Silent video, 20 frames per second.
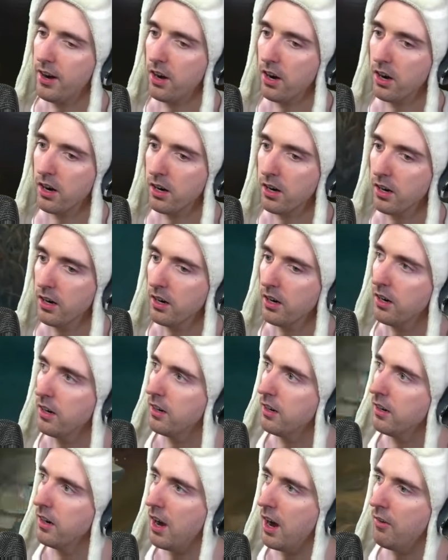her!
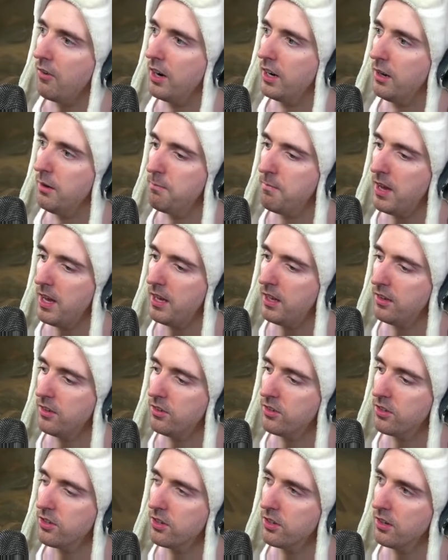I
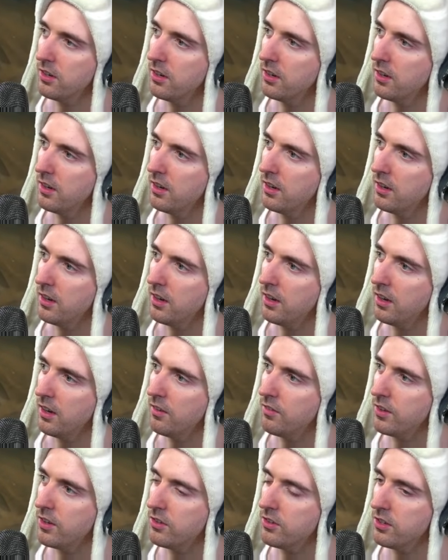recommend...
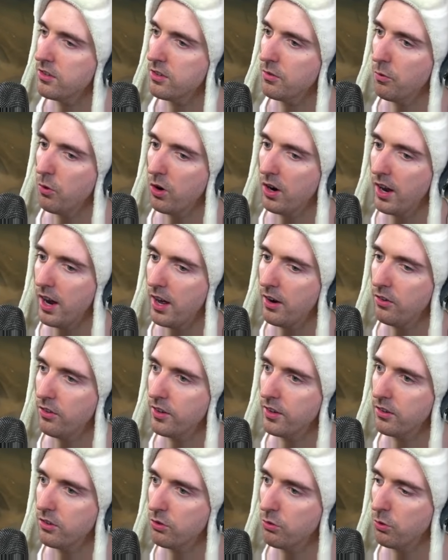If this isn't warded, I don't
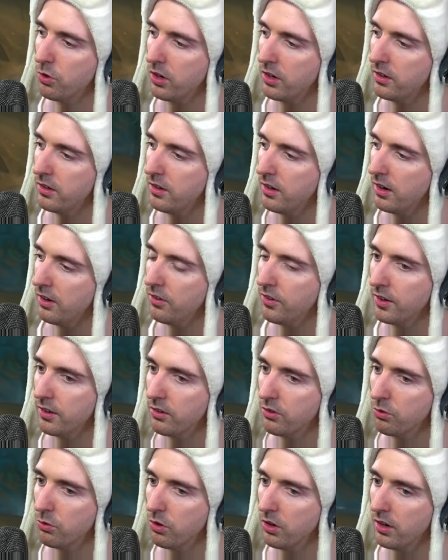think it's warded. I don't think
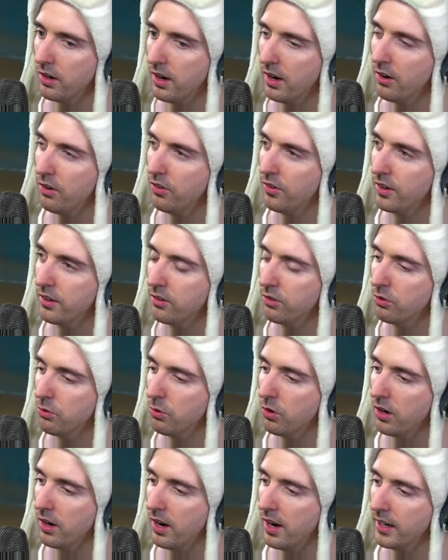it's warded. I don't think it's
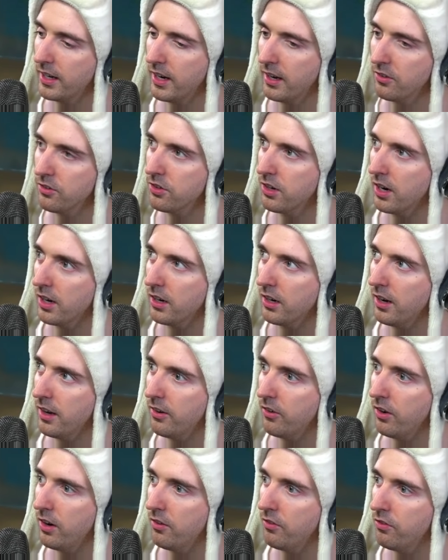warded. I can't check. I
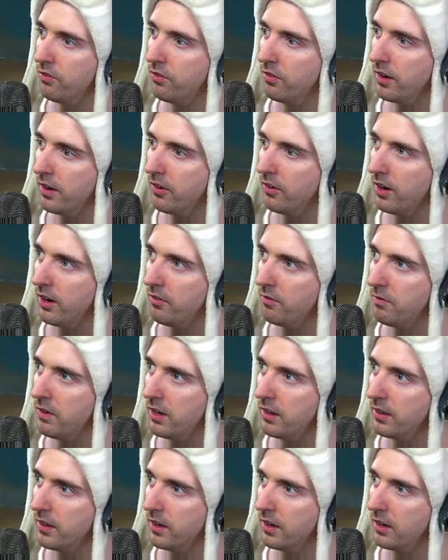don't have
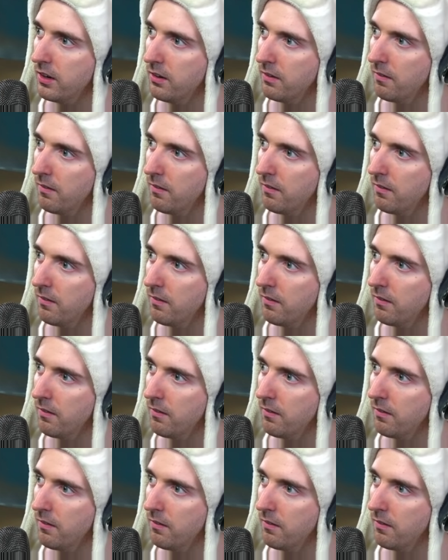my thing.